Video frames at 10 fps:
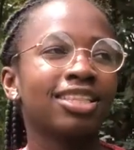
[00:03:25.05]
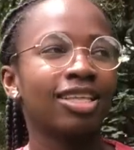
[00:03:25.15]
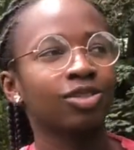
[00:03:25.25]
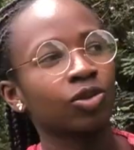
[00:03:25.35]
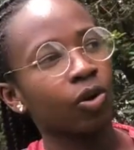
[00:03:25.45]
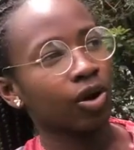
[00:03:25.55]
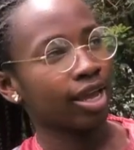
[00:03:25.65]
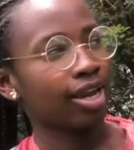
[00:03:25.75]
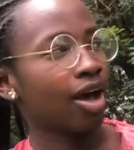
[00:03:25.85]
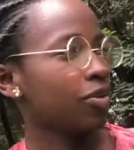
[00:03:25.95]
the
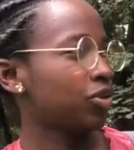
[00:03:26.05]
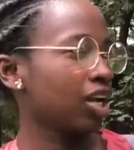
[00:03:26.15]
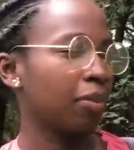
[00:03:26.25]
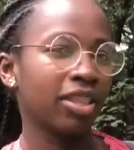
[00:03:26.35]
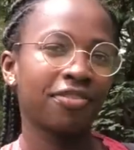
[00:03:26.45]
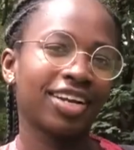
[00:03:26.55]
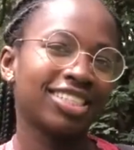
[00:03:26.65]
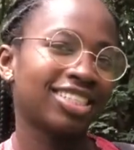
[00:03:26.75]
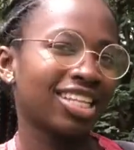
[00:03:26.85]
song and how we talked about the fact that